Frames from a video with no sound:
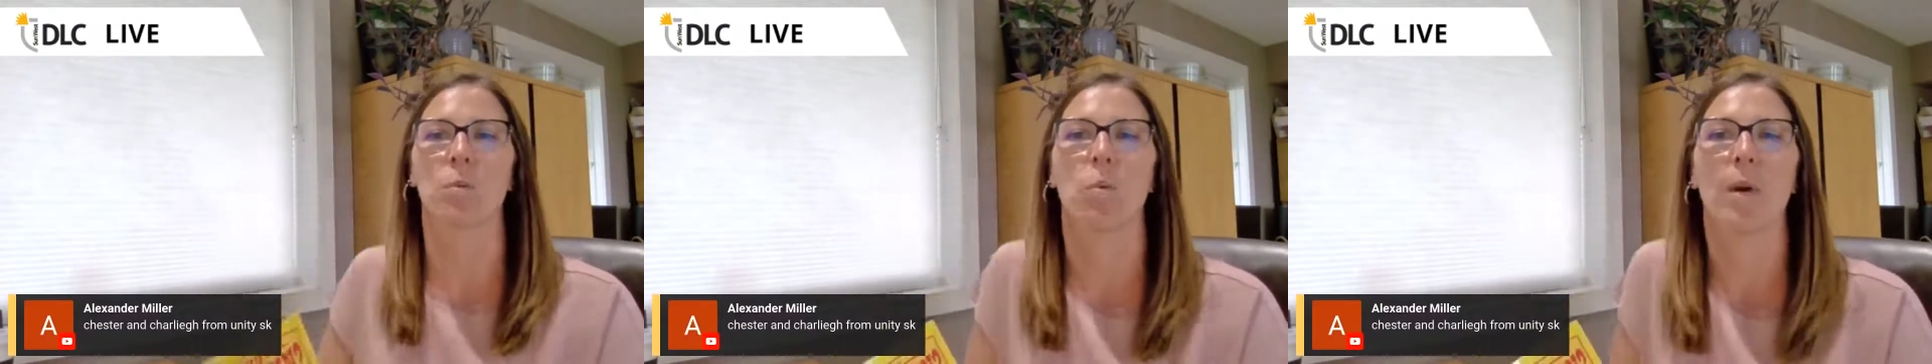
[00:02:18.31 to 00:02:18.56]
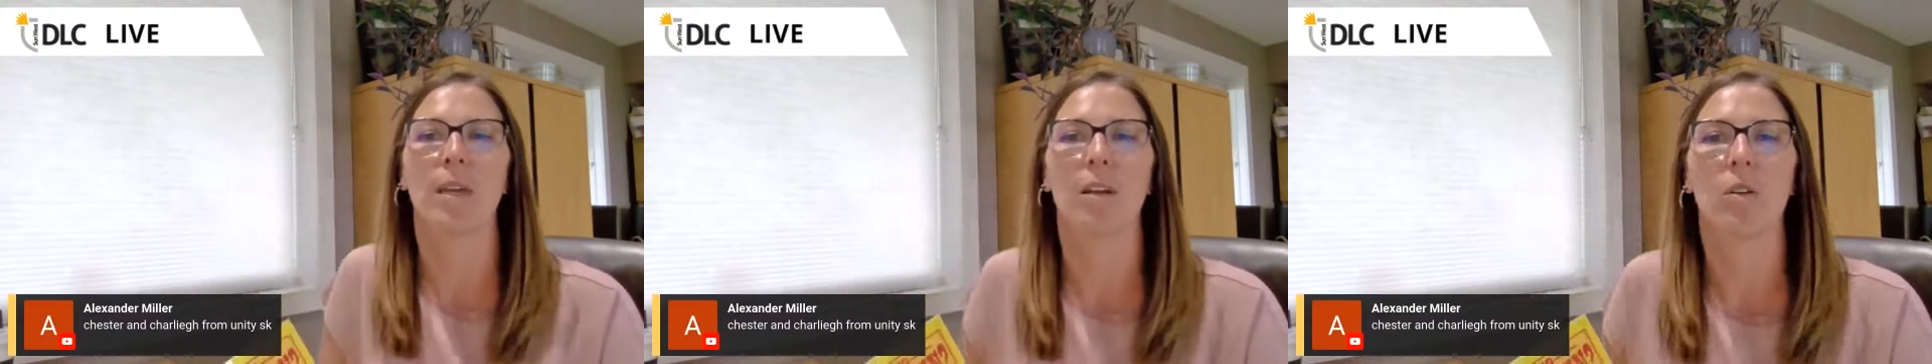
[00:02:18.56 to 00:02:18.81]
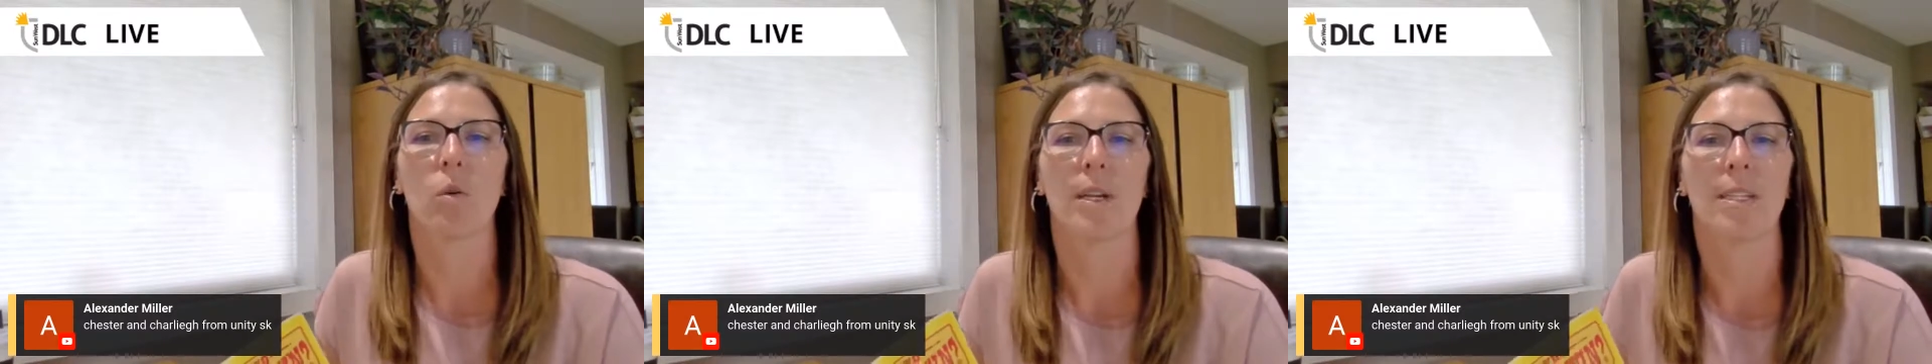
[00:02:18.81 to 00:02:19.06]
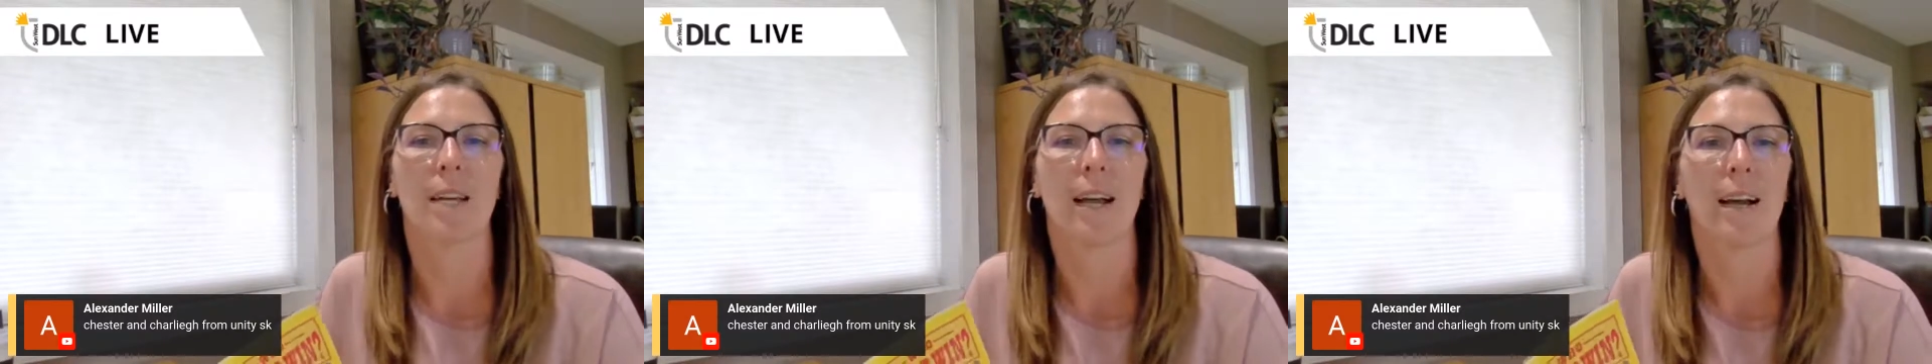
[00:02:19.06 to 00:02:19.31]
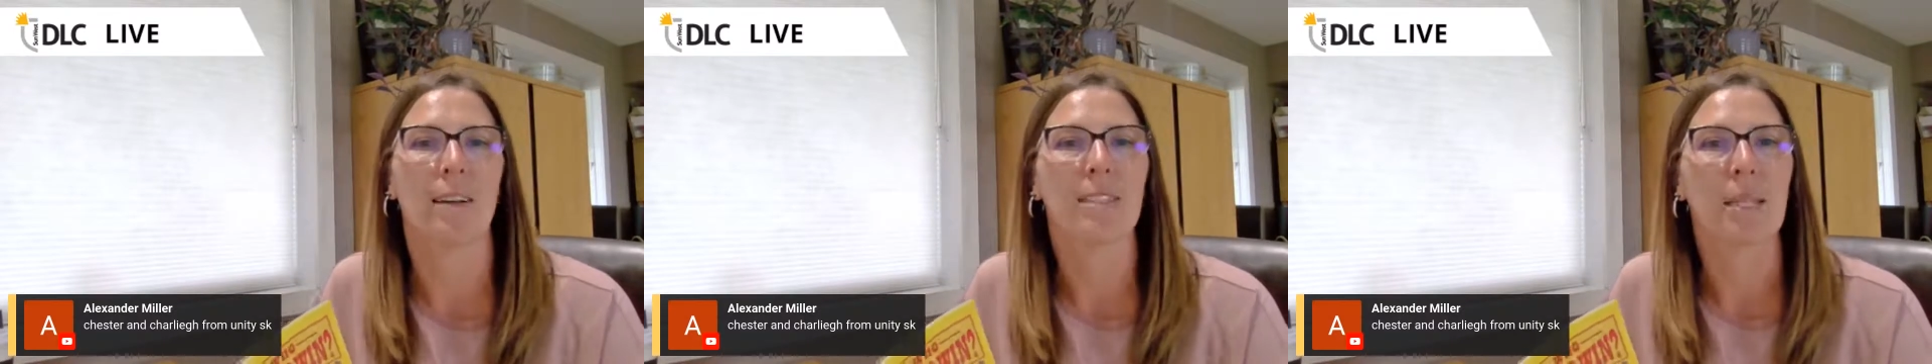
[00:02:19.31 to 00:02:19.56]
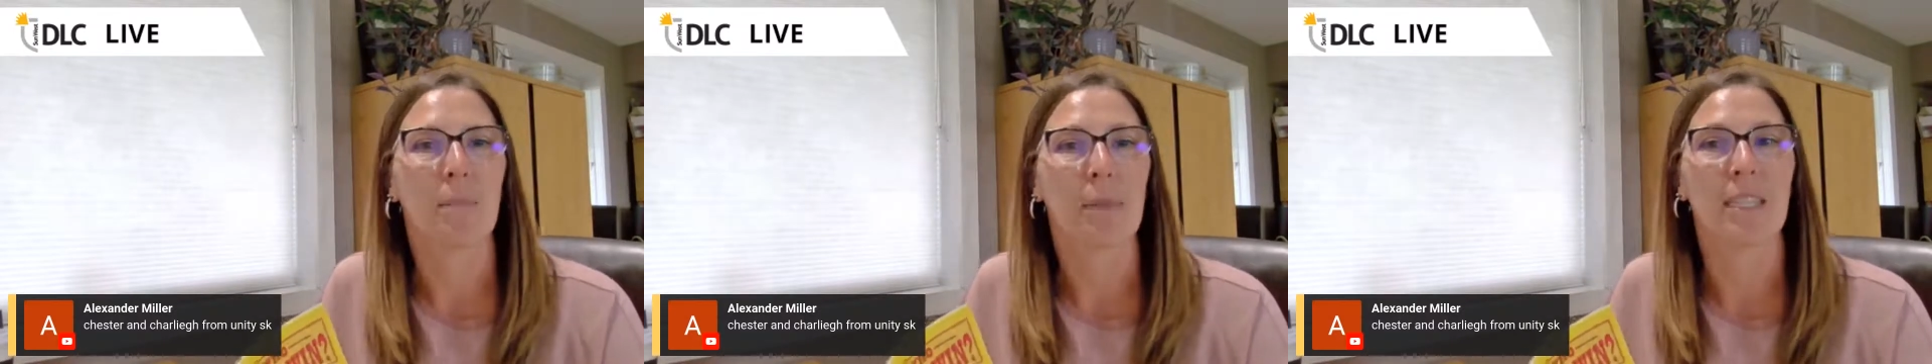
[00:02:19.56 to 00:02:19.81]
we are going to have
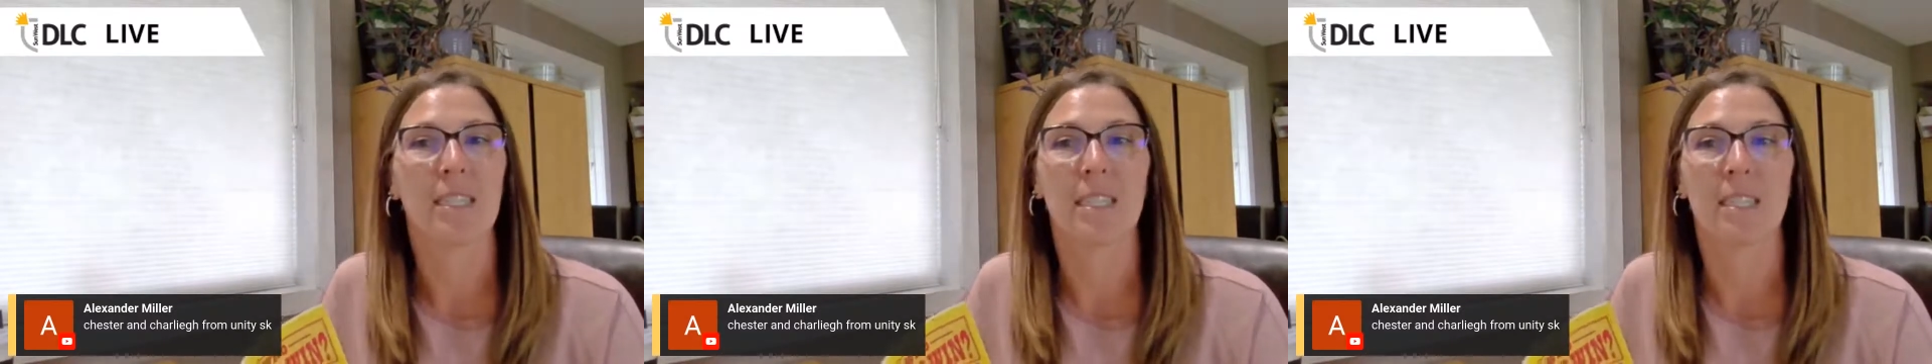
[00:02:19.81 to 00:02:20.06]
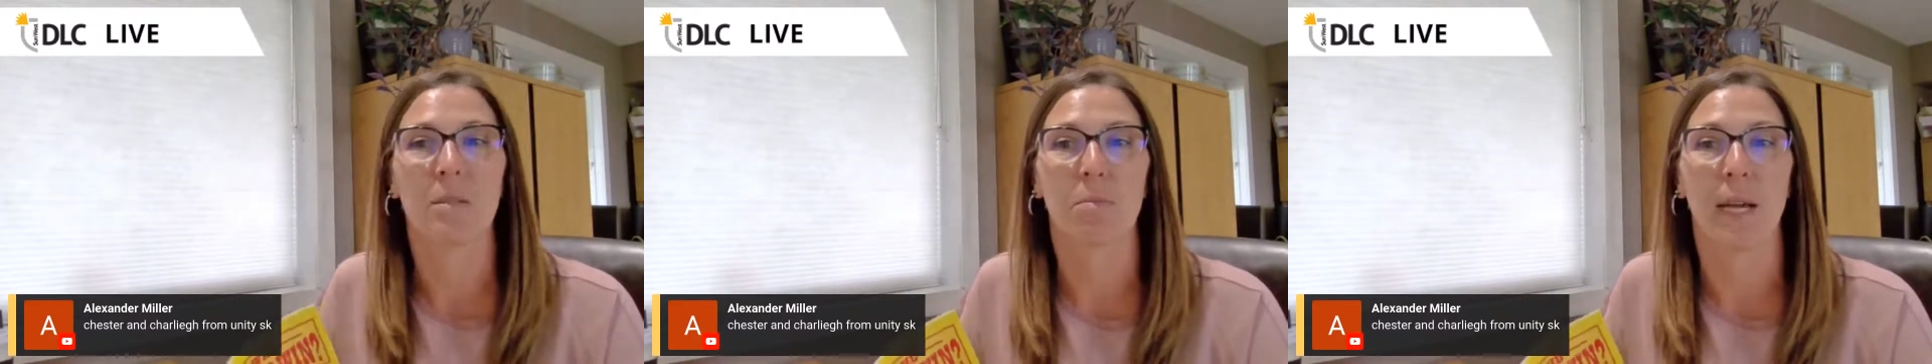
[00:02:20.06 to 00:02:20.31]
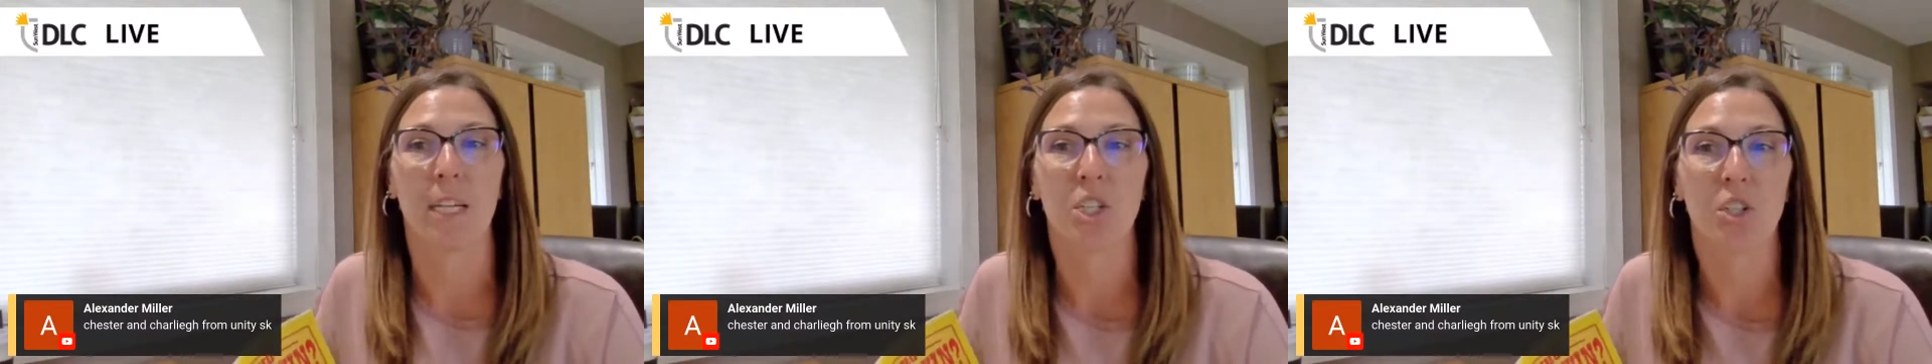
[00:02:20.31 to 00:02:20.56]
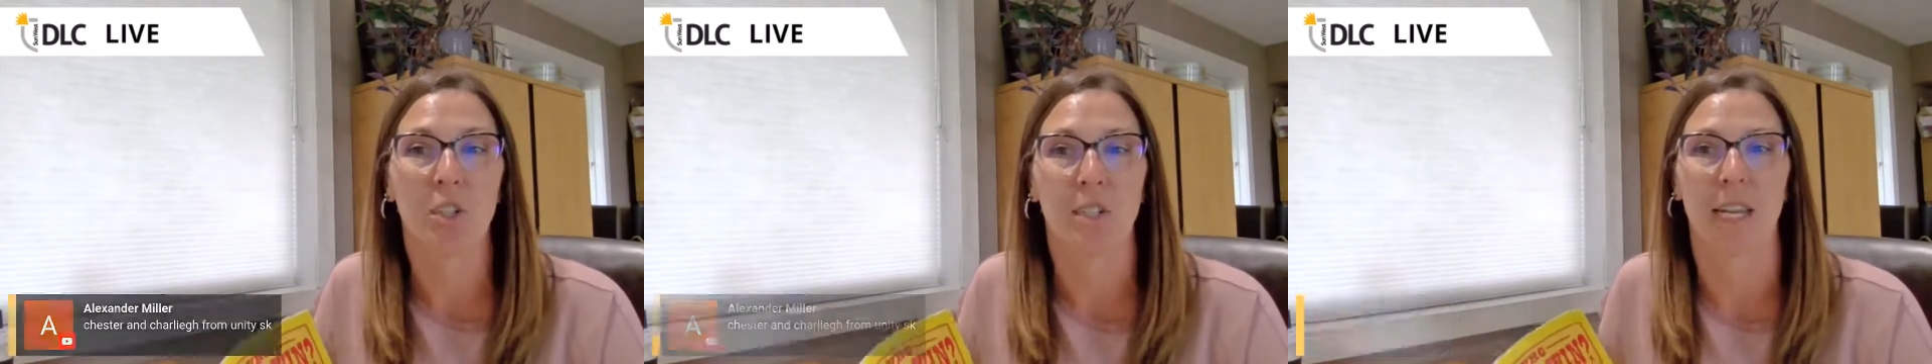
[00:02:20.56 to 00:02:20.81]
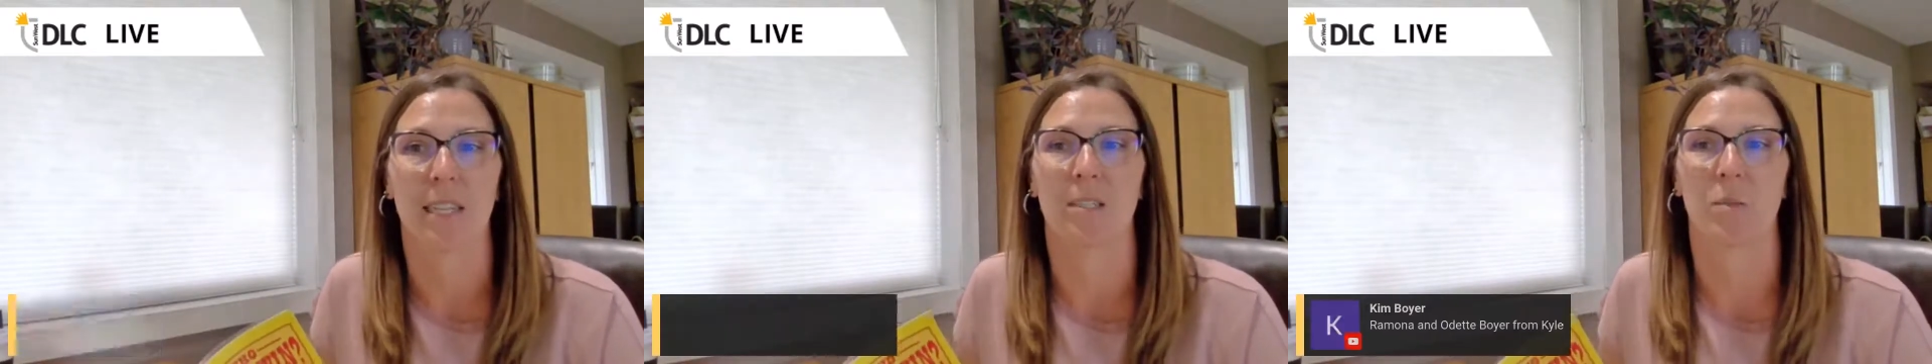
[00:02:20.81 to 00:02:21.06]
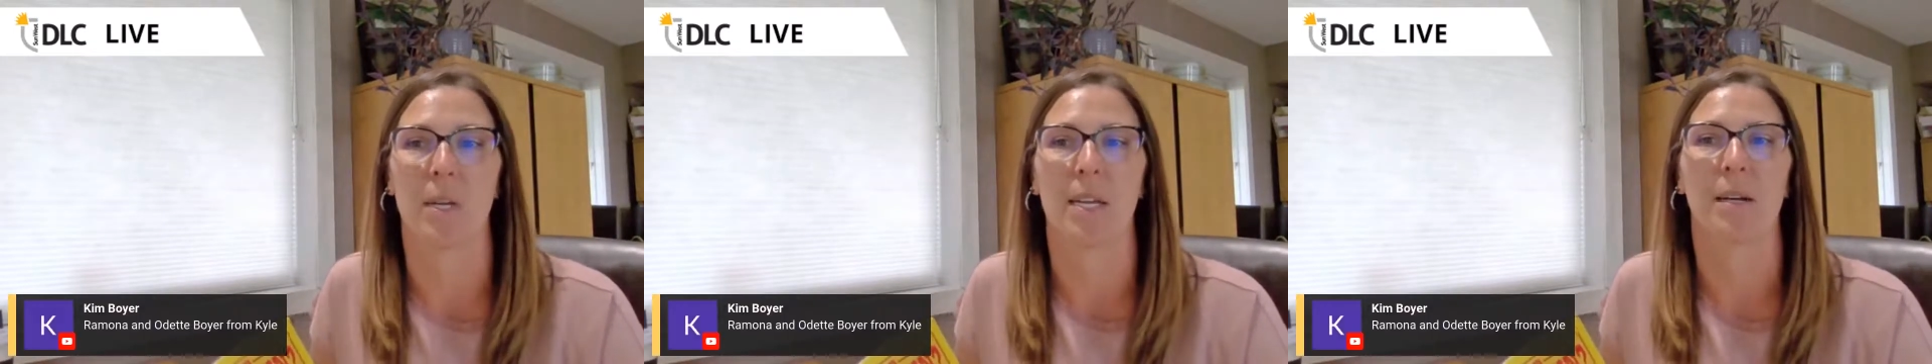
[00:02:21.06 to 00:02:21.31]
something special
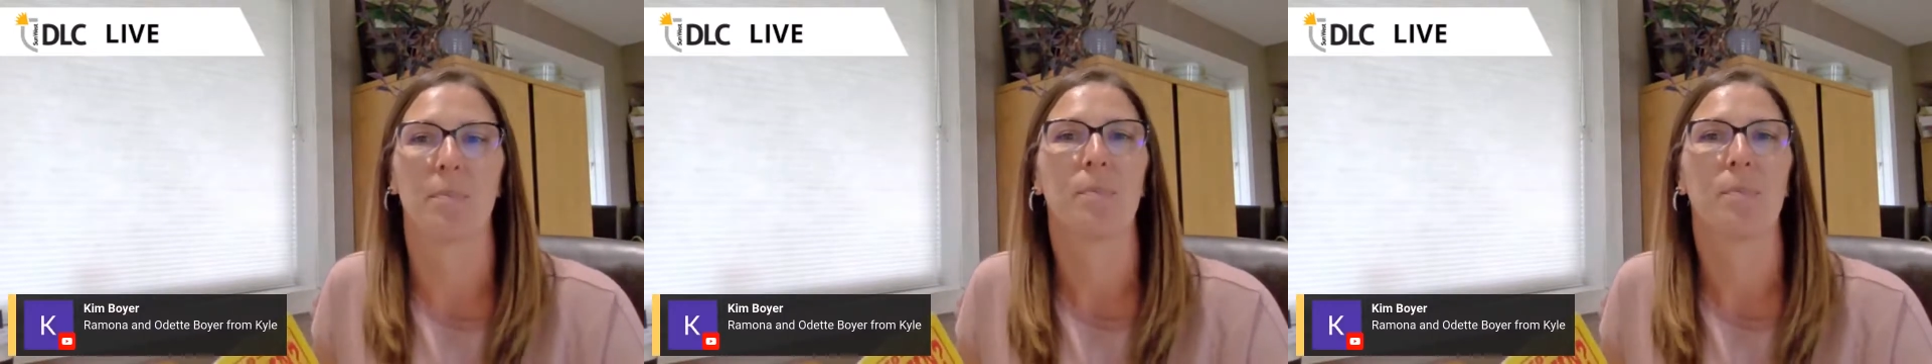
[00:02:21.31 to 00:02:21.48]
next week.